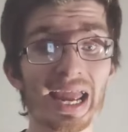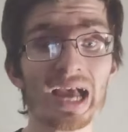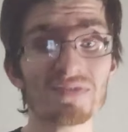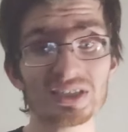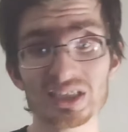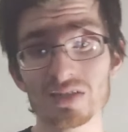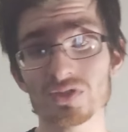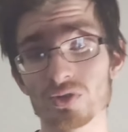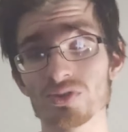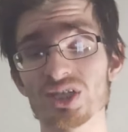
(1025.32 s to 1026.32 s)
I have
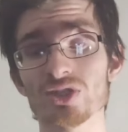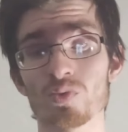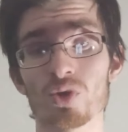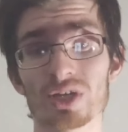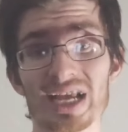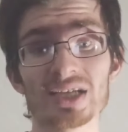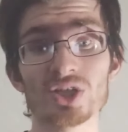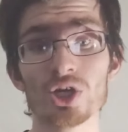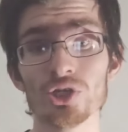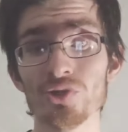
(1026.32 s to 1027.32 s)
Instinctive Soul Sync to work
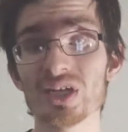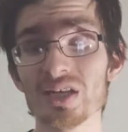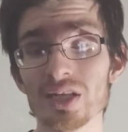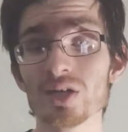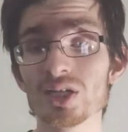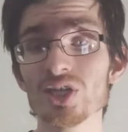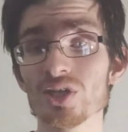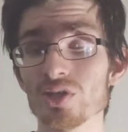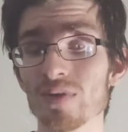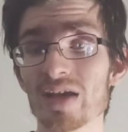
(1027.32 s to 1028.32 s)
as you can
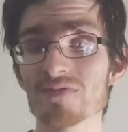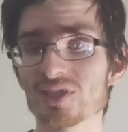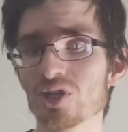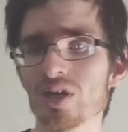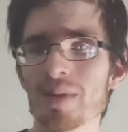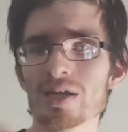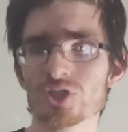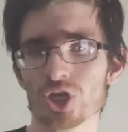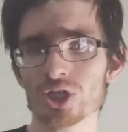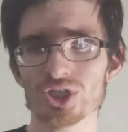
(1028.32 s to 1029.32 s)
literally, you have a certain amount
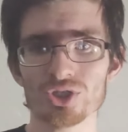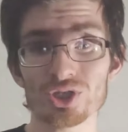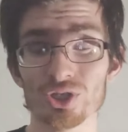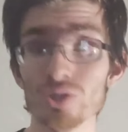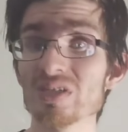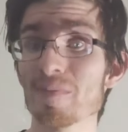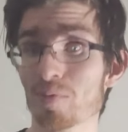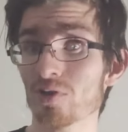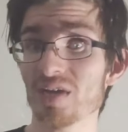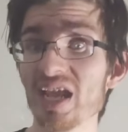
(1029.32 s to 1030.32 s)
of charges, you can use it
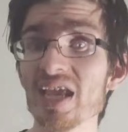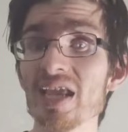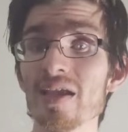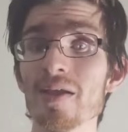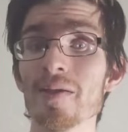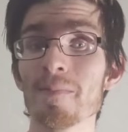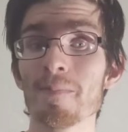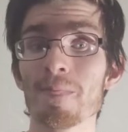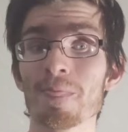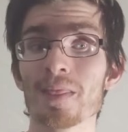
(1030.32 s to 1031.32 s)
per day,
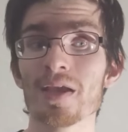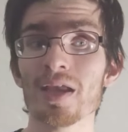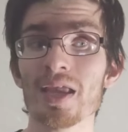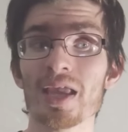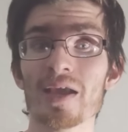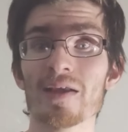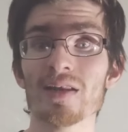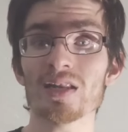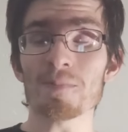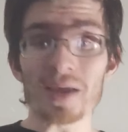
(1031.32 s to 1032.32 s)

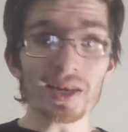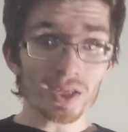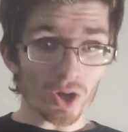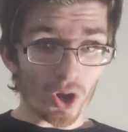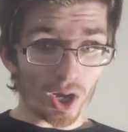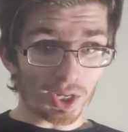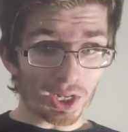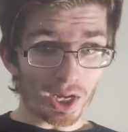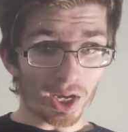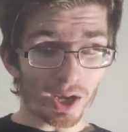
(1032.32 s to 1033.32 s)
and depending
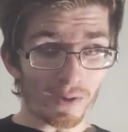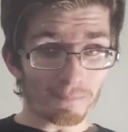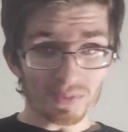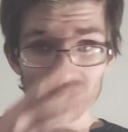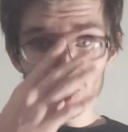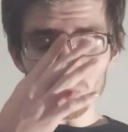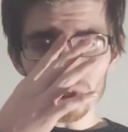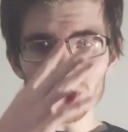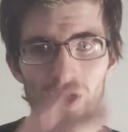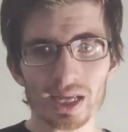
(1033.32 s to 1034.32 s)
on the
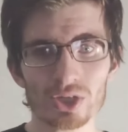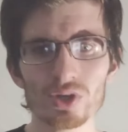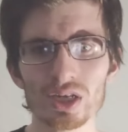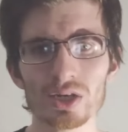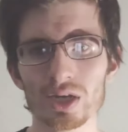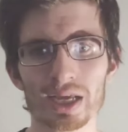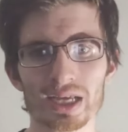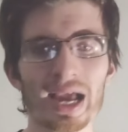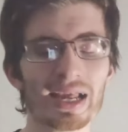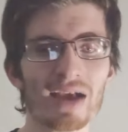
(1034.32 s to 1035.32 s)
situation, like you can literally,
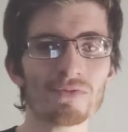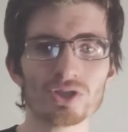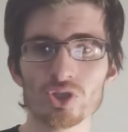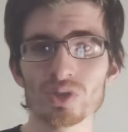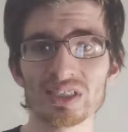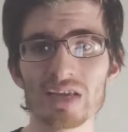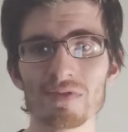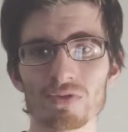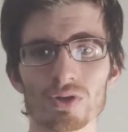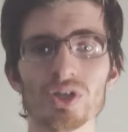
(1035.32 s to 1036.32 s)
like, I have you do a
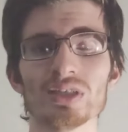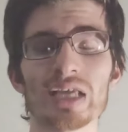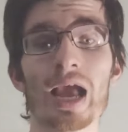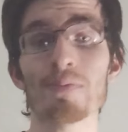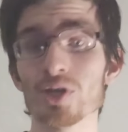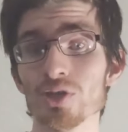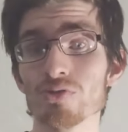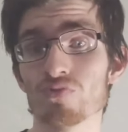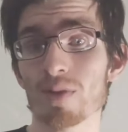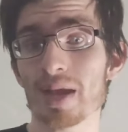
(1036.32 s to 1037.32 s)
saving throw. You can say, I'm going to
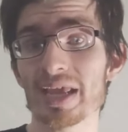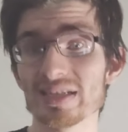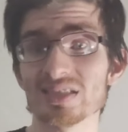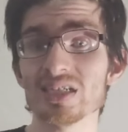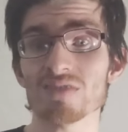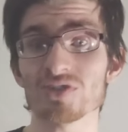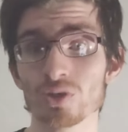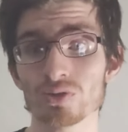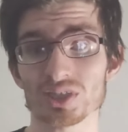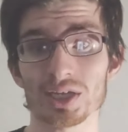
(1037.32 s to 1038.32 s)
use one of my Instinctive
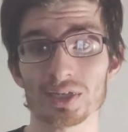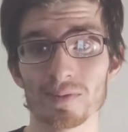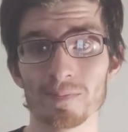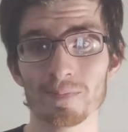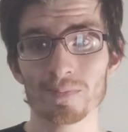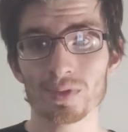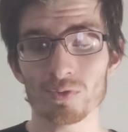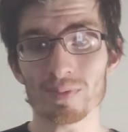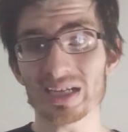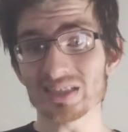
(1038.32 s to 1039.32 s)
Soul Sync,
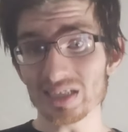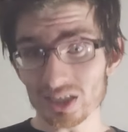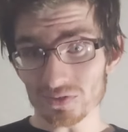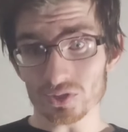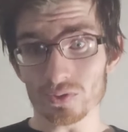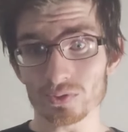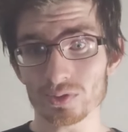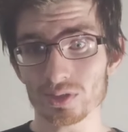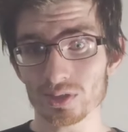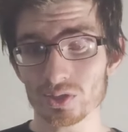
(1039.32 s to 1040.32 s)
one of my Instinctive Soul
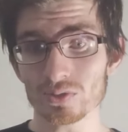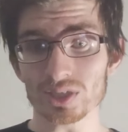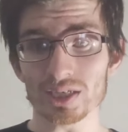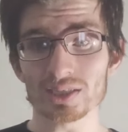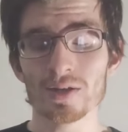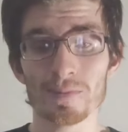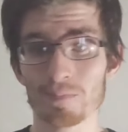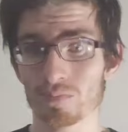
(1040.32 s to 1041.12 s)
Syncs.